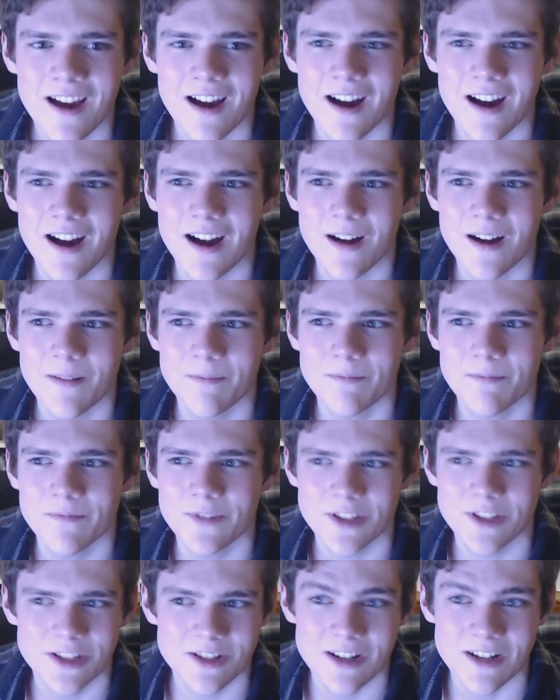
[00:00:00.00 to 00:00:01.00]
Um,
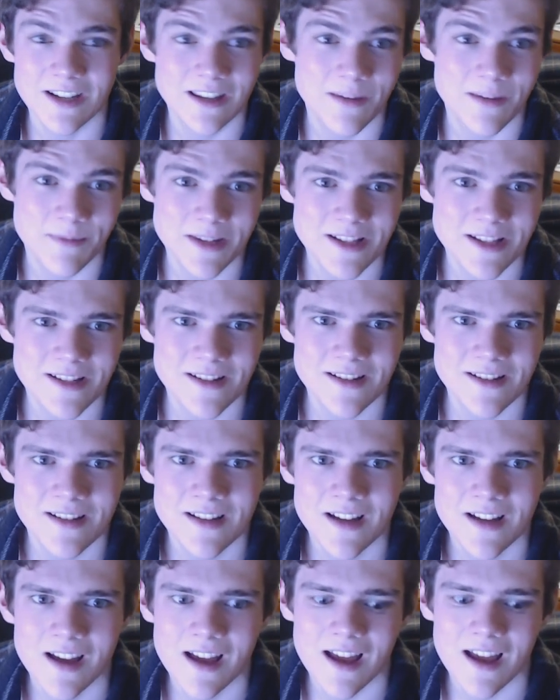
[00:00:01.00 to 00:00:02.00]
for dinner I had that pizza
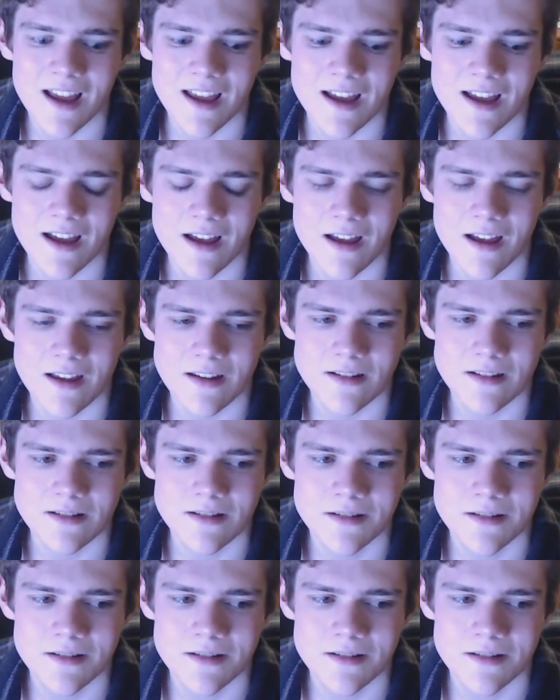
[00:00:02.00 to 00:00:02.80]
and